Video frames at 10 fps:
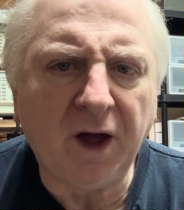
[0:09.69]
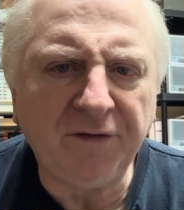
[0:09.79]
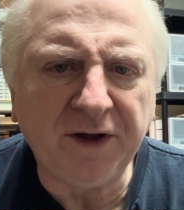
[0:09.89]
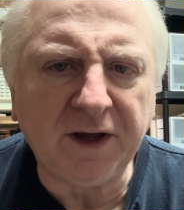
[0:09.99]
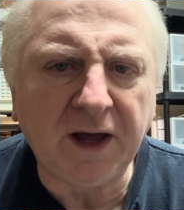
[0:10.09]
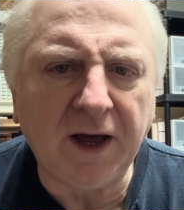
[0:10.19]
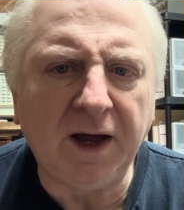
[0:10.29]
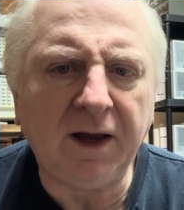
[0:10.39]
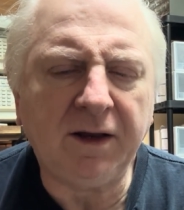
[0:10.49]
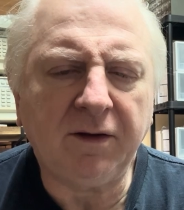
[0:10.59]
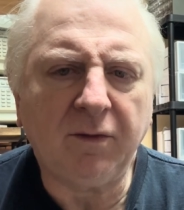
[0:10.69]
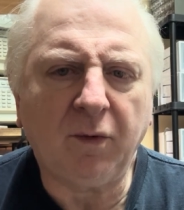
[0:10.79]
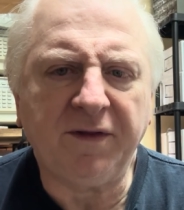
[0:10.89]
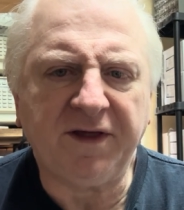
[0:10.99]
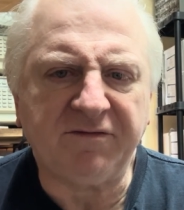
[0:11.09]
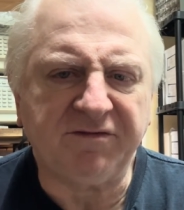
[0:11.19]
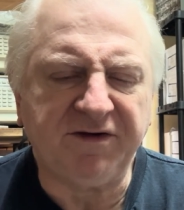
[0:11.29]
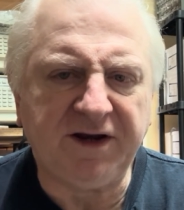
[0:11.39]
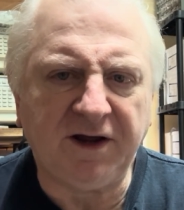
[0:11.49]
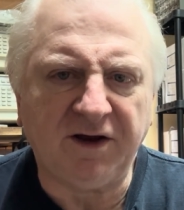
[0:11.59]
I think one of the other
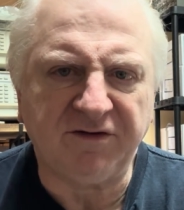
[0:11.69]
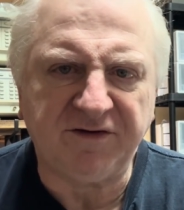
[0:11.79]
videos